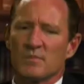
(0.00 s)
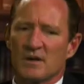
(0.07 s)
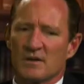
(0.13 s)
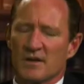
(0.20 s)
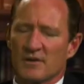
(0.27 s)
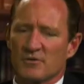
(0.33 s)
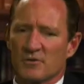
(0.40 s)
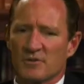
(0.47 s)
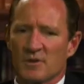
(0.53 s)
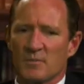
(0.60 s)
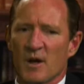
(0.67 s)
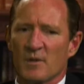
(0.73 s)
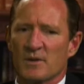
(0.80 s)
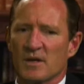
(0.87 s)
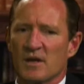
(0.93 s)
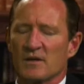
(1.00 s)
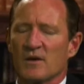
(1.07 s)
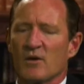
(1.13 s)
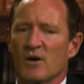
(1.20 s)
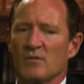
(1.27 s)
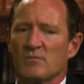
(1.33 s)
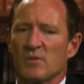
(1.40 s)
as I said a moment ago, you
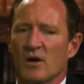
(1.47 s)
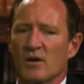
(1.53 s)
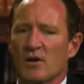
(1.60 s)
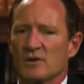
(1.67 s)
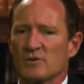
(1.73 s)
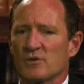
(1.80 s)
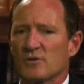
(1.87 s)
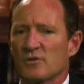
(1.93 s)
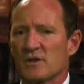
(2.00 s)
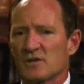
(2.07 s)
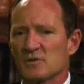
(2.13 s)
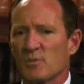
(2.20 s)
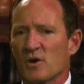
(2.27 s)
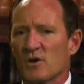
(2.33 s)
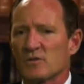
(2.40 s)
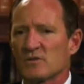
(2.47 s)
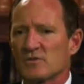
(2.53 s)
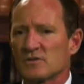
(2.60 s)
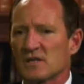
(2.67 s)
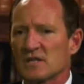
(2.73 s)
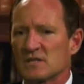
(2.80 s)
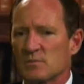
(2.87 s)
know, I, I like to do things behind the
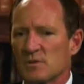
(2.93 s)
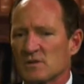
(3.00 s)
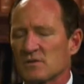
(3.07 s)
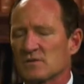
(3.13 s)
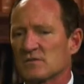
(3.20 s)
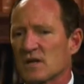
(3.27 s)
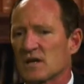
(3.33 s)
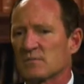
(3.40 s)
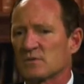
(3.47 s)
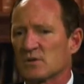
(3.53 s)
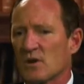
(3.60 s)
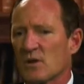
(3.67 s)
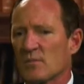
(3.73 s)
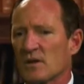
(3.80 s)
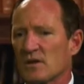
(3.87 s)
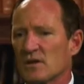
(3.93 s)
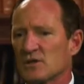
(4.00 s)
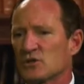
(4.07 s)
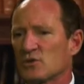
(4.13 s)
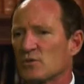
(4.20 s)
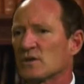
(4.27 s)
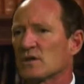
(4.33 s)
scenes, but at the same time,
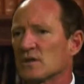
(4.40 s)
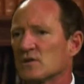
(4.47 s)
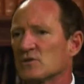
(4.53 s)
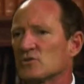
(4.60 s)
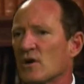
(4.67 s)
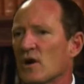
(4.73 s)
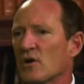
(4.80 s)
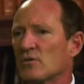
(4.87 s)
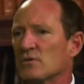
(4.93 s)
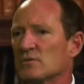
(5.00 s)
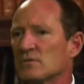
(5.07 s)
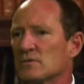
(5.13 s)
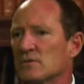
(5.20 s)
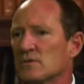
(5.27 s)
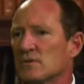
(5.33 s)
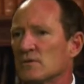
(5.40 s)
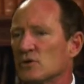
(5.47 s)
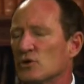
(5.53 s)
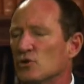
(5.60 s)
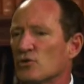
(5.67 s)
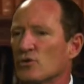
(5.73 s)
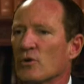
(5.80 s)
unless you're in control,
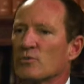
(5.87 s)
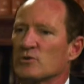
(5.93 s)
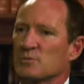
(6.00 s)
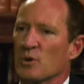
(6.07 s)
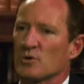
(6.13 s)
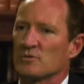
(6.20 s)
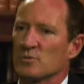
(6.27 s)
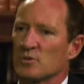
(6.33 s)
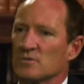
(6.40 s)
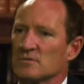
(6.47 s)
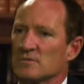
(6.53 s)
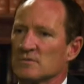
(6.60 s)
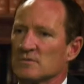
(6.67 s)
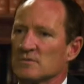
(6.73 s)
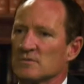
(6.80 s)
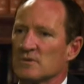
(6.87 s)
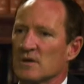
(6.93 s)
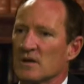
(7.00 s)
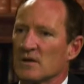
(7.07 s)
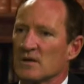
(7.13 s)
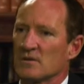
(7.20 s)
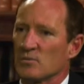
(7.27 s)
you're not responsible.
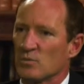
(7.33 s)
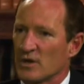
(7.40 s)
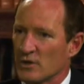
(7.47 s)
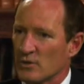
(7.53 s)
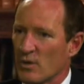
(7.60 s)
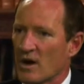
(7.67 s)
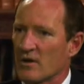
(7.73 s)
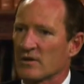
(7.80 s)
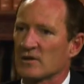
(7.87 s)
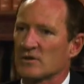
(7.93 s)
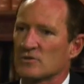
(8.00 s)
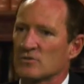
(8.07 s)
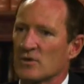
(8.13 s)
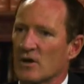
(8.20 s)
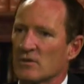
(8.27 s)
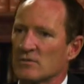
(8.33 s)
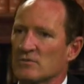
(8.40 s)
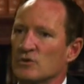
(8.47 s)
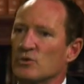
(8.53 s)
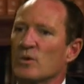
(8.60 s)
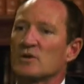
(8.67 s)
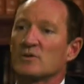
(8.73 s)
And when you are in control,
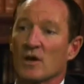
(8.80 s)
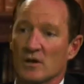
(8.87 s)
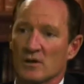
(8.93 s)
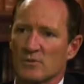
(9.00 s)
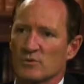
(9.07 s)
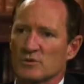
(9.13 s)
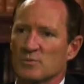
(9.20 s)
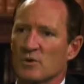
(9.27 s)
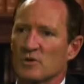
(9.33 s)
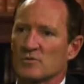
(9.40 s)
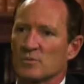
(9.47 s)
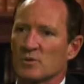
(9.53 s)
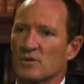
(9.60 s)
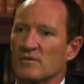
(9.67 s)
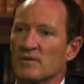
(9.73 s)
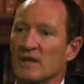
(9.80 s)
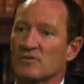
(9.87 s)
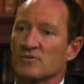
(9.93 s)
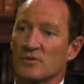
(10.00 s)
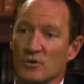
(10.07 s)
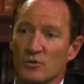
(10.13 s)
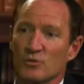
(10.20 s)
you are totally responsible, and that's
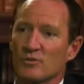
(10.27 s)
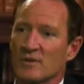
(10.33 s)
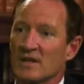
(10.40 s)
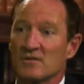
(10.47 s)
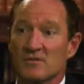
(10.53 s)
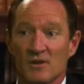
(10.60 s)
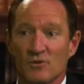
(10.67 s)
for the good things and